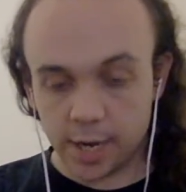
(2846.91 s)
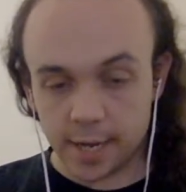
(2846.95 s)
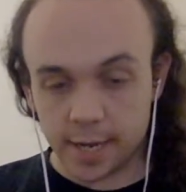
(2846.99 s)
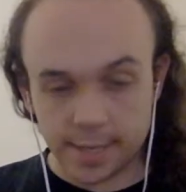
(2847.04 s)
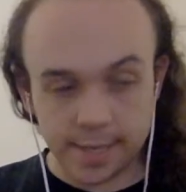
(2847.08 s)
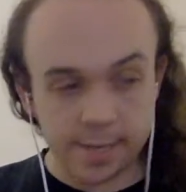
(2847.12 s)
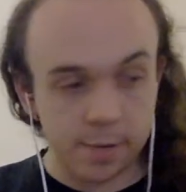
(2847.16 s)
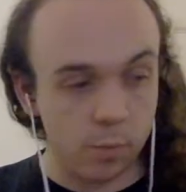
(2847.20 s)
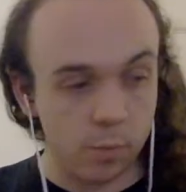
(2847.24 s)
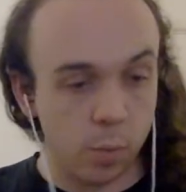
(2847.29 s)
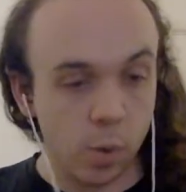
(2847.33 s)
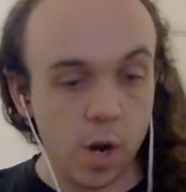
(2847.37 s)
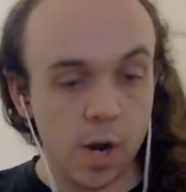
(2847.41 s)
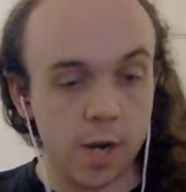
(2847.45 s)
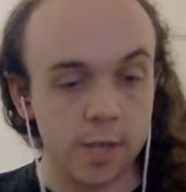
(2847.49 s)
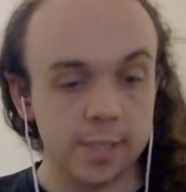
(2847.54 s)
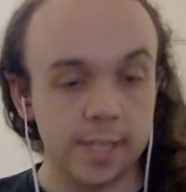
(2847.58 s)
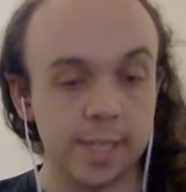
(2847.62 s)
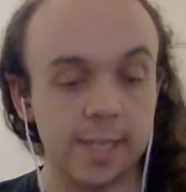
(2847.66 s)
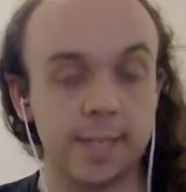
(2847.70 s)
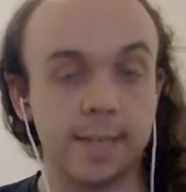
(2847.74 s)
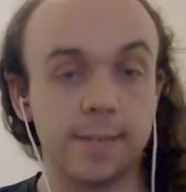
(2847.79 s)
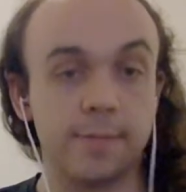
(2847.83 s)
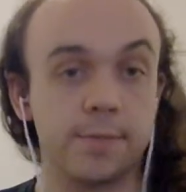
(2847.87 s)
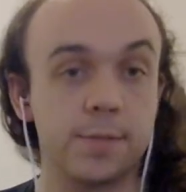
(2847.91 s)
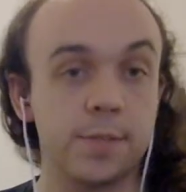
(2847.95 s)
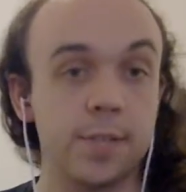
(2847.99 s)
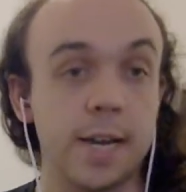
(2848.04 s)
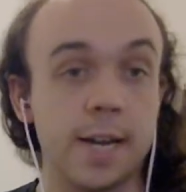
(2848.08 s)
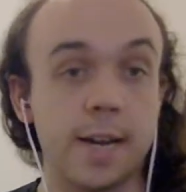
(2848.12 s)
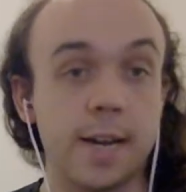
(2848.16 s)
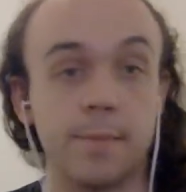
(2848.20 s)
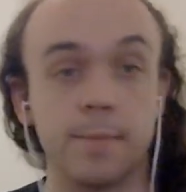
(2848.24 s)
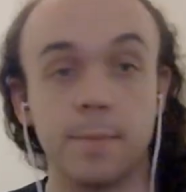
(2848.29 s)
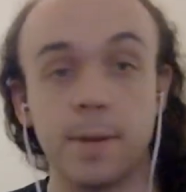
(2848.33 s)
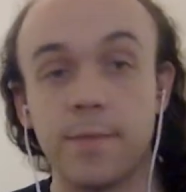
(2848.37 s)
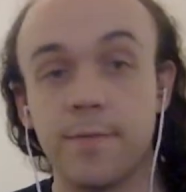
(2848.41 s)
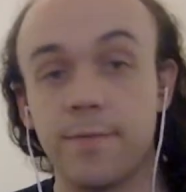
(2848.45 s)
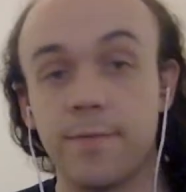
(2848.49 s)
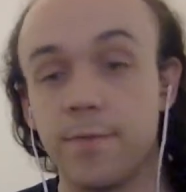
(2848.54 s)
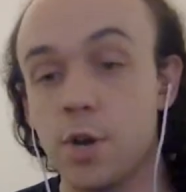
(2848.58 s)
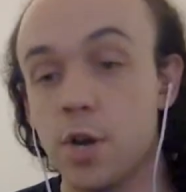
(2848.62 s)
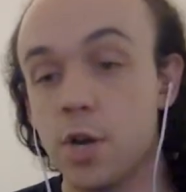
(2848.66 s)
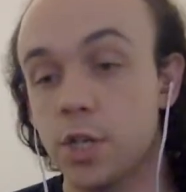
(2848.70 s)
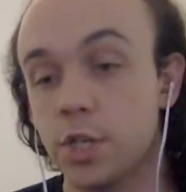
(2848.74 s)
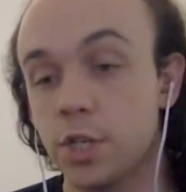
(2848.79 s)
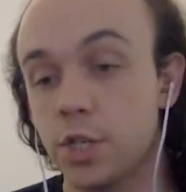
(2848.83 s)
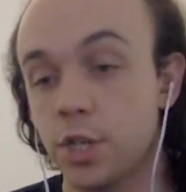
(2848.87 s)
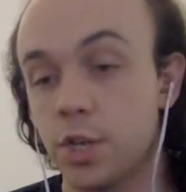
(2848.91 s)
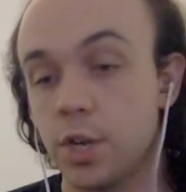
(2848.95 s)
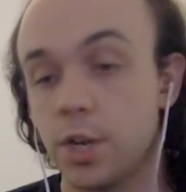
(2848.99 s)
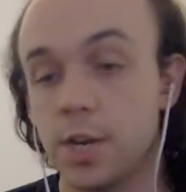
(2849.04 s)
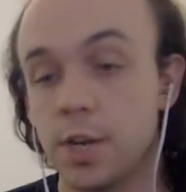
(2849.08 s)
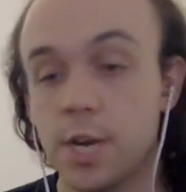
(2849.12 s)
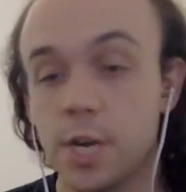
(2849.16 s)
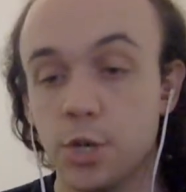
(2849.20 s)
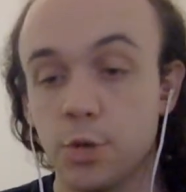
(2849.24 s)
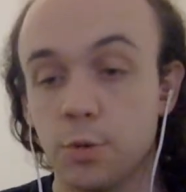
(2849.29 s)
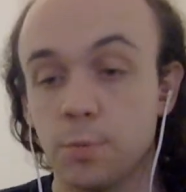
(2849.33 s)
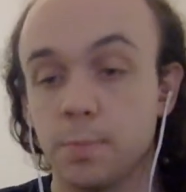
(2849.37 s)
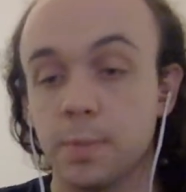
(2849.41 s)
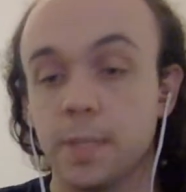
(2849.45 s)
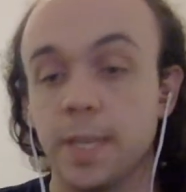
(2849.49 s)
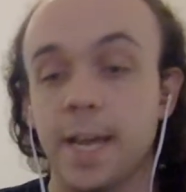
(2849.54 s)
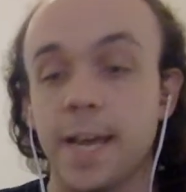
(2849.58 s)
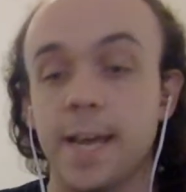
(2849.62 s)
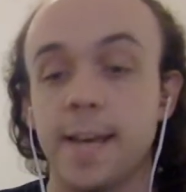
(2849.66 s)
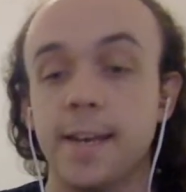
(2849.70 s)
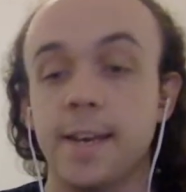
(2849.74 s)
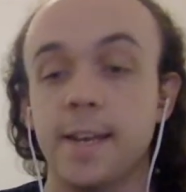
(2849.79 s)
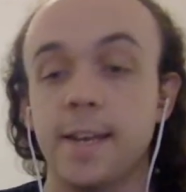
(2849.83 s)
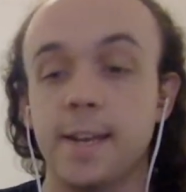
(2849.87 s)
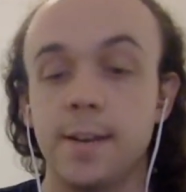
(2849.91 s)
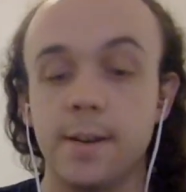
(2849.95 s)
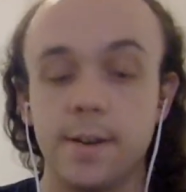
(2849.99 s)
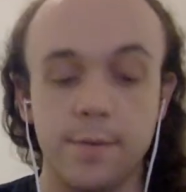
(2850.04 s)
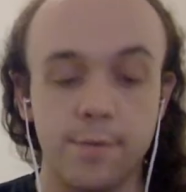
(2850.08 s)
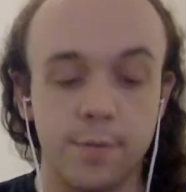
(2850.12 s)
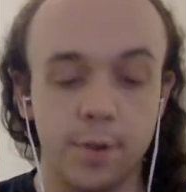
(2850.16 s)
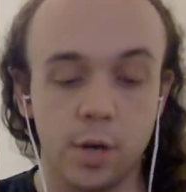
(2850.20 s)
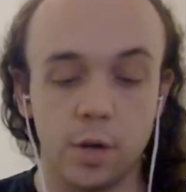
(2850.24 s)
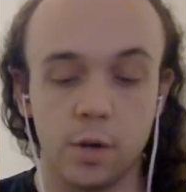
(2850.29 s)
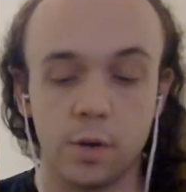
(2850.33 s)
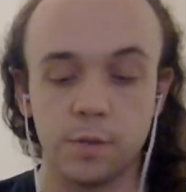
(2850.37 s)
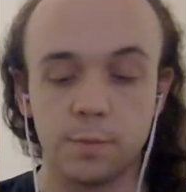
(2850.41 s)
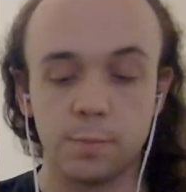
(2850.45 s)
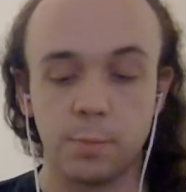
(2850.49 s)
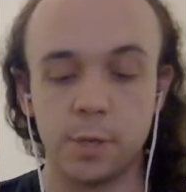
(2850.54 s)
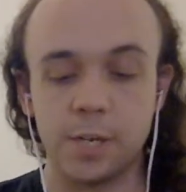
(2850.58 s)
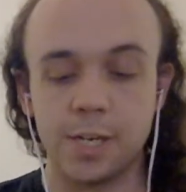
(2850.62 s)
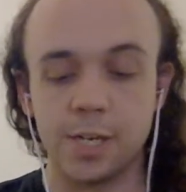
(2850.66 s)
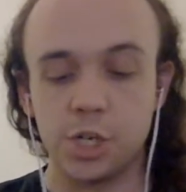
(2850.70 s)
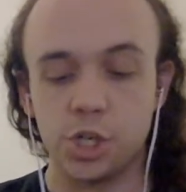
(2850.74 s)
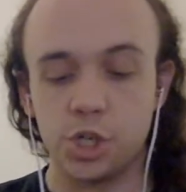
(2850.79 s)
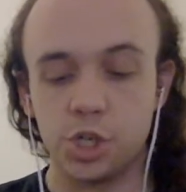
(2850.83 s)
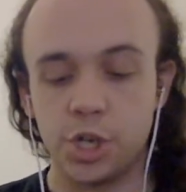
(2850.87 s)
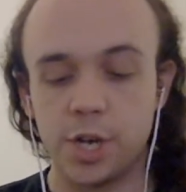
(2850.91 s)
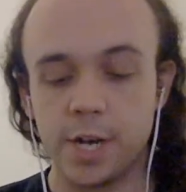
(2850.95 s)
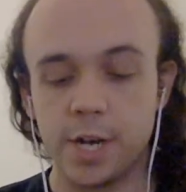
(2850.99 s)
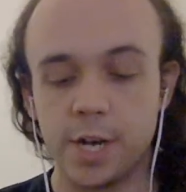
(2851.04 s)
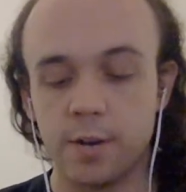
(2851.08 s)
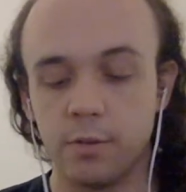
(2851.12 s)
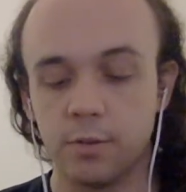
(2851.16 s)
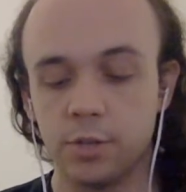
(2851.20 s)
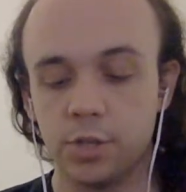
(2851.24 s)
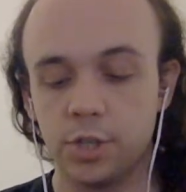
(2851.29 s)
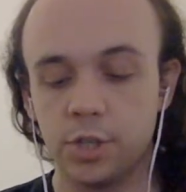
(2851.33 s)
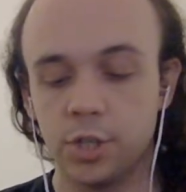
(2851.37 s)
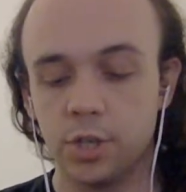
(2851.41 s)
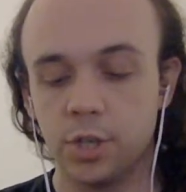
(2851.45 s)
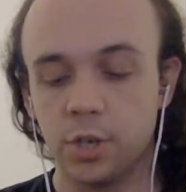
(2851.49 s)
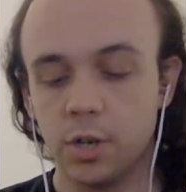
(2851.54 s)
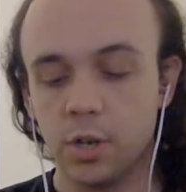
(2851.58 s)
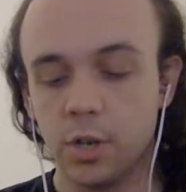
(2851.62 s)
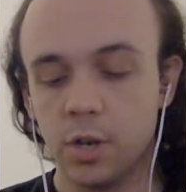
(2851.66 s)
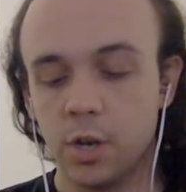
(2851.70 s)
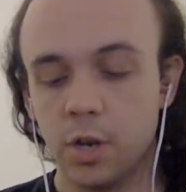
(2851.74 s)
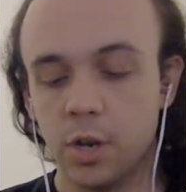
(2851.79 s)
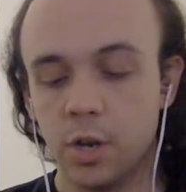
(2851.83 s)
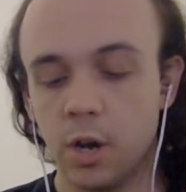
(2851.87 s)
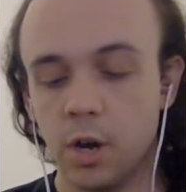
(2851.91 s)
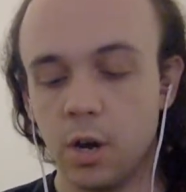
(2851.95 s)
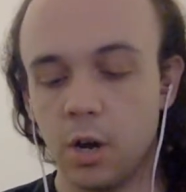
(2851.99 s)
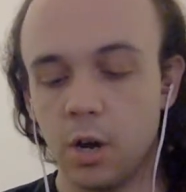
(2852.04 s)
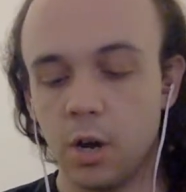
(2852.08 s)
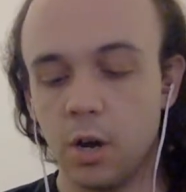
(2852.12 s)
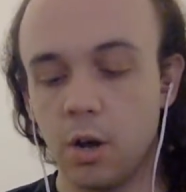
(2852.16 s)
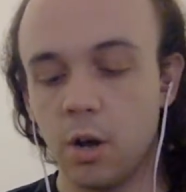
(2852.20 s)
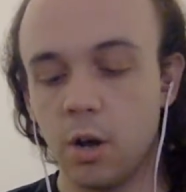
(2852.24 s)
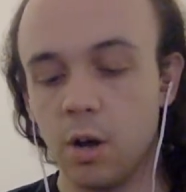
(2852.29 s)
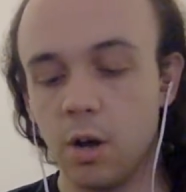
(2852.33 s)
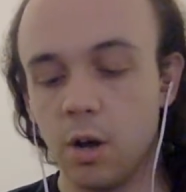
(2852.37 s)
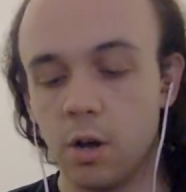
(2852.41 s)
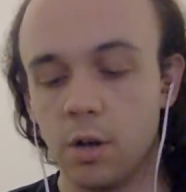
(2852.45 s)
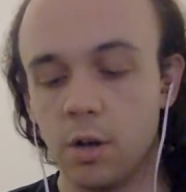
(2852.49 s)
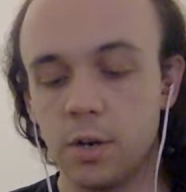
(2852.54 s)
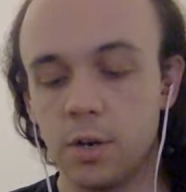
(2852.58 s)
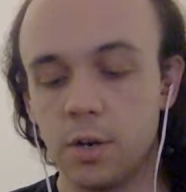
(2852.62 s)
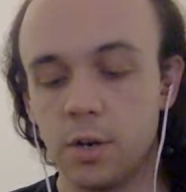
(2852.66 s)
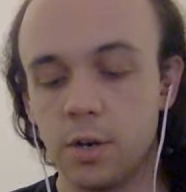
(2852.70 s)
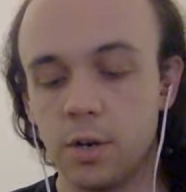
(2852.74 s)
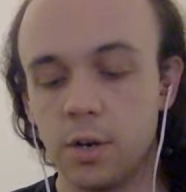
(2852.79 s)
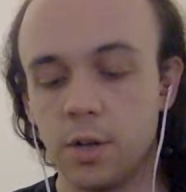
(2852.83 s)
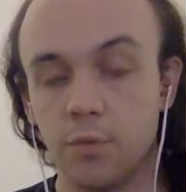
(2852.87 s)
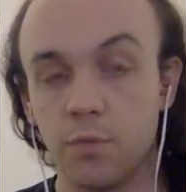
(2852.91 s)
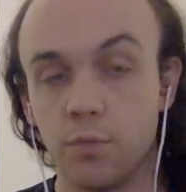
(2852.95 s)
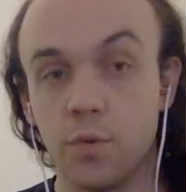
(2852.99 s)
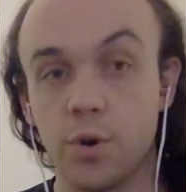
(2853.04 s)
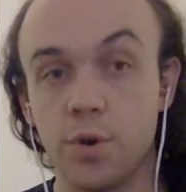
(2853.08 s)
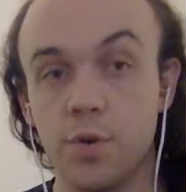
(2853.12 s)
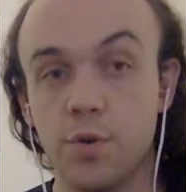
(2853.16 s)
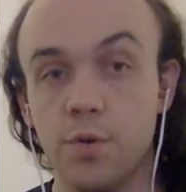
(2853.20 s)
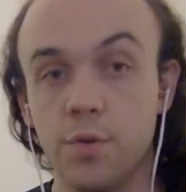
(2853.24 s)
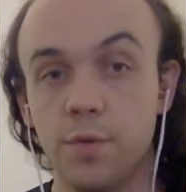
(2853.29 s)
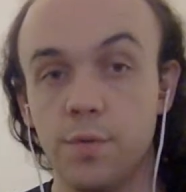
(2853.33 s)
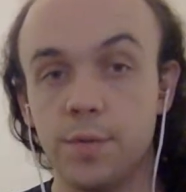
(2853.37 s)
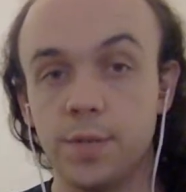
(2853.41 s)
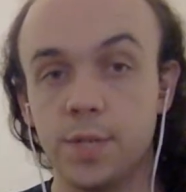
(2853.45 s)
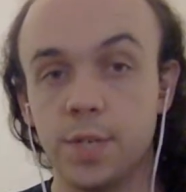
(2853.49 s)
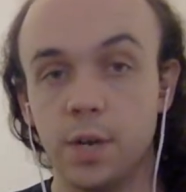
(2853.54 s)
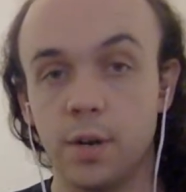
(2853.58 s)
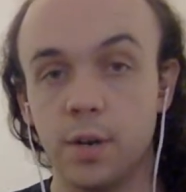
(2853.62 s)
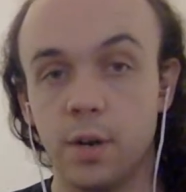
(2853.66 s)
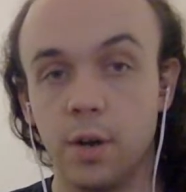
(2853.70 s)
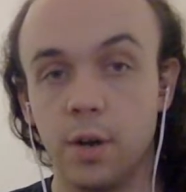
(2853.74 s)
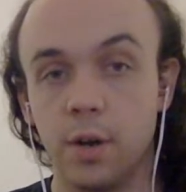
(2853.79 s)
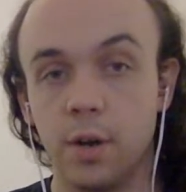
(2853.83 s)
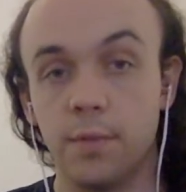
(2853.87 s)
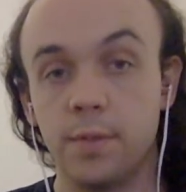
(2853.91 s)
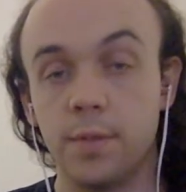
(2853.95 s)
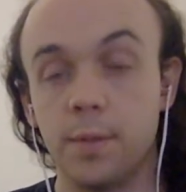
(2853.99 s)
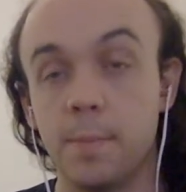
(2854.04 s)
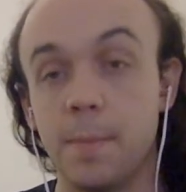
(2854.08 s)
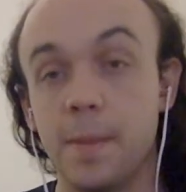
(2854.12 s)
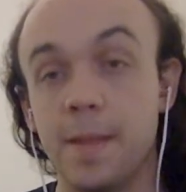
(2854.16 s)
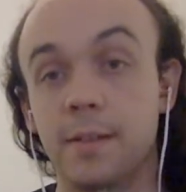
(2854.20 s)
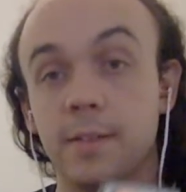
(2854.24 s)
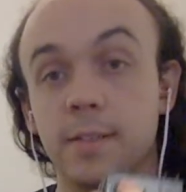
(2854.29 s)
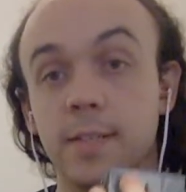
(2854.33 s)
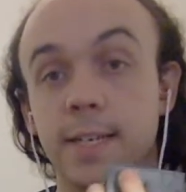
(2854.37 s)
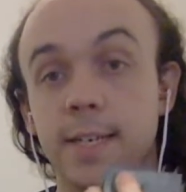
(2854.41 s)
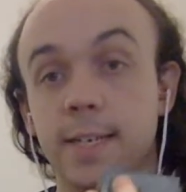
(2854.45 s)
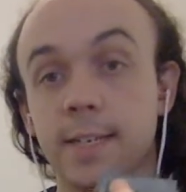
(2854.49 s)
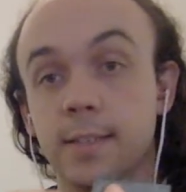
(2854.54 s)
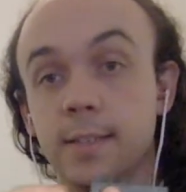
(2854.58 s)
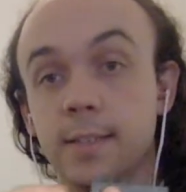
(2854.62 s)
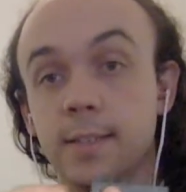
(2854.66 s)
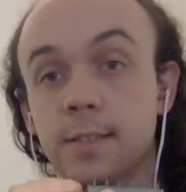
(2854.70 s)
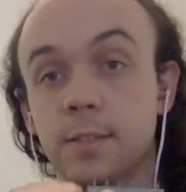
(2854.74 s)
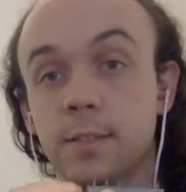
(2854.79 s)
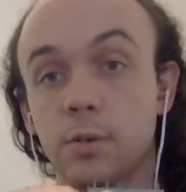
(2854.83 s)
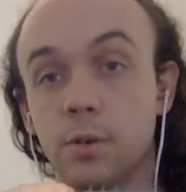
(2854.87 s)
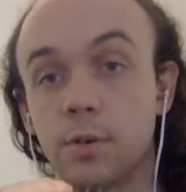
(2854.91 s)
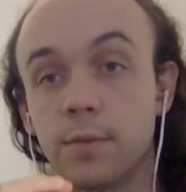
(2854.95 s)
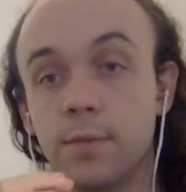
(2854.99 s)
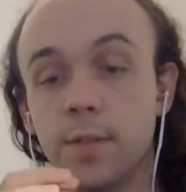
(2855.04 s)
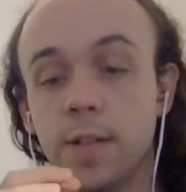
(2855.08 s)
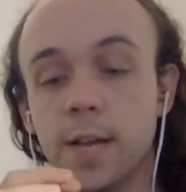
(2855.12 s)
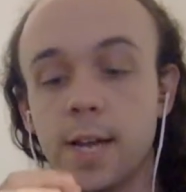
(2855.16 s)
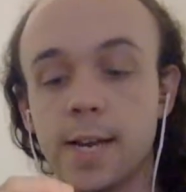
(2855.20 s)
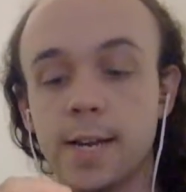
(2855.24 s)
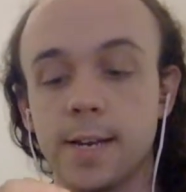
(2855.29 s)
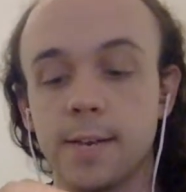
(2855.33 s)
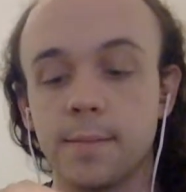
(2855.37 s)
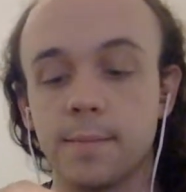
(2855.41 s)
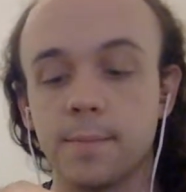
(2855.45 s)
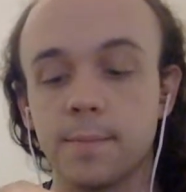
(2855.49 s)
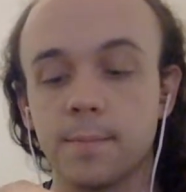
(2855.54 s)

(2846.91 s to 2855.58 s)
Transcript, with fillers: I think words, like I say, my first initial plan involves putting shields on the roofs of the buildings, sort of like